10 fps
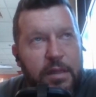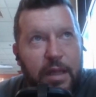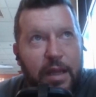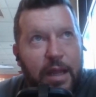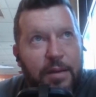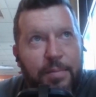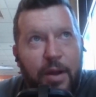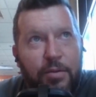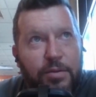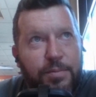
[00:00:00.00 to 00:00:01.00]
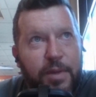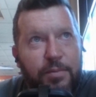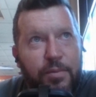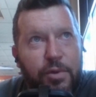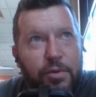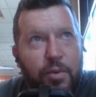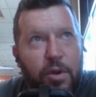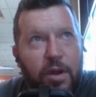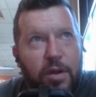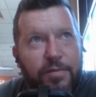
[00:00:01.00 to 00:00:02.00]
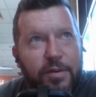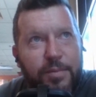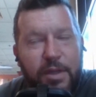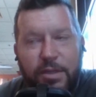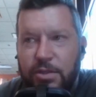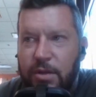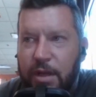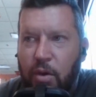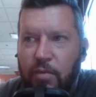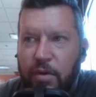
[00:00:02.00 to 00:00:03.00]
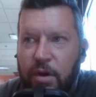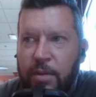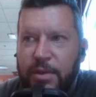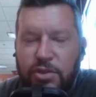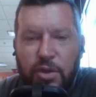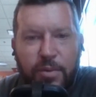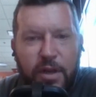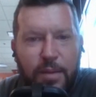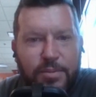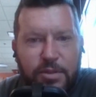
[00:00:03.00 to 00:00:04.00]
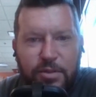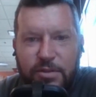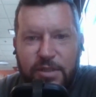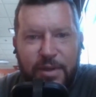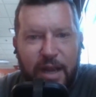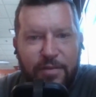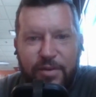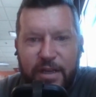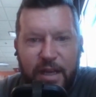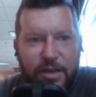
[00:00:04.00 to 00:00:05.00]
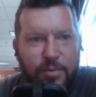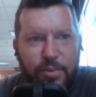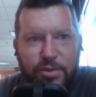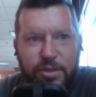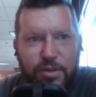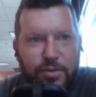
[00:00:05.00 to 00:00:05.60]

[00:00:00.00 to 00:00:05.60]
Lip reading: yeah, kind of bound to make you more confident because you're like overcoming so many obstacles. I mean, every day you're pushing